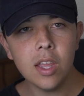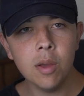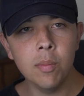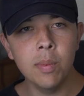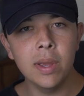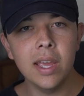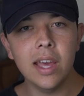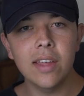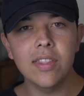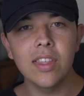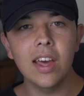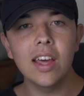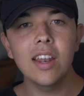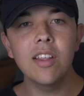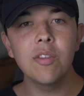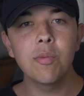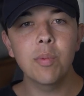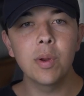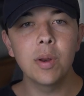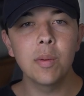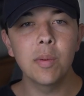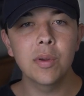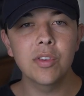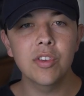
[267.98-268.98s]
But yeah, that is
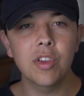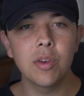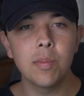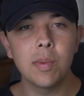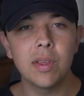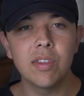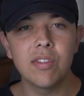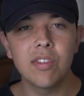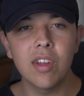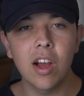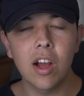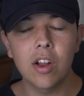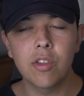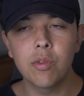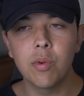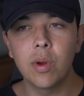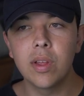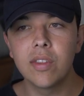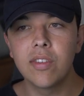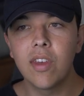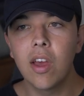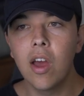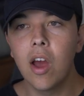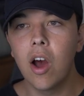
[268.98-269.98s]
pretty much going to be
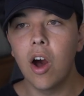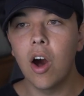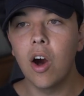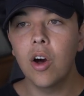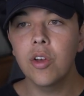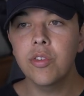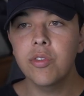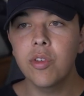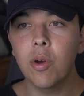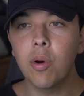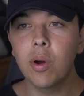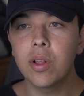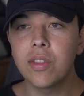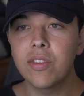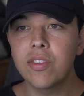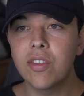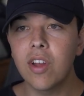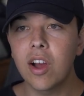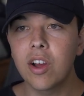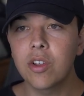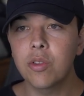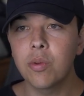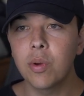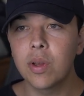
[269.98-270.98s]
StockTwitch. Also on
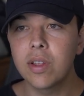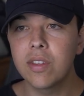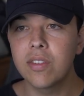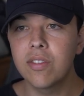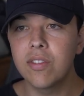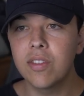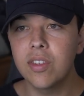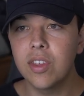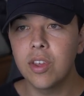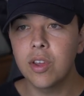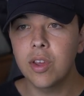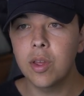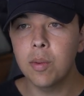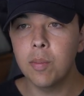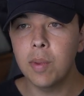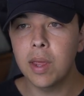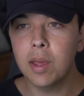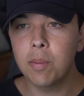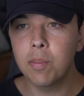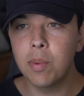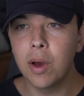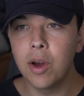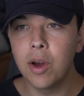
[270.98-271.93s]
StockTwitch, you can make